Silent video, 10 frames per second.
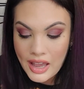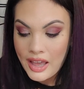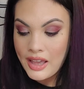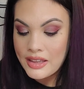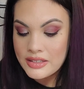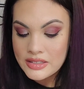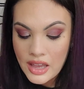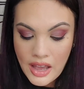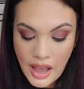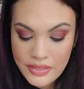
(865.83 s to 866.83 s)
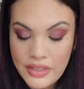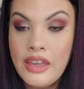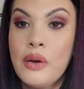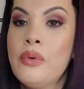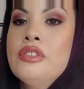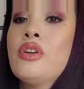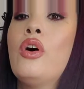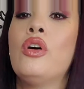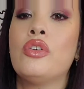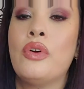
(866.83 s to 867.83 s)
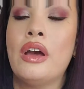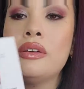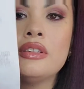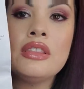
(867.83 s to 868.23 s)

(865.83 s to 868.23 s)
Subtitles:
and I think it was an all-around,